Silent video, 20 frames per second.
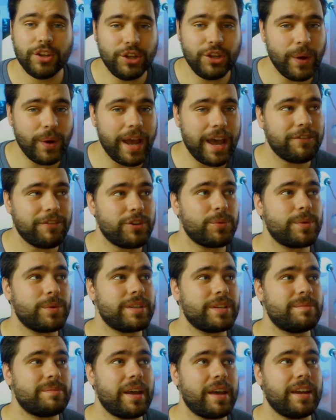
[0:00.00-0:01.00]
You have to
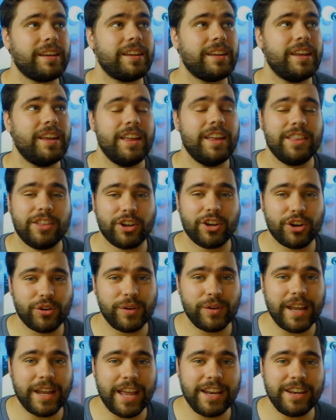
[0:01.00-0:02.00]
respect the
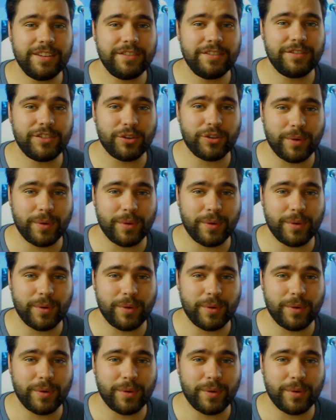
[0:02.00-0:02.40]
creative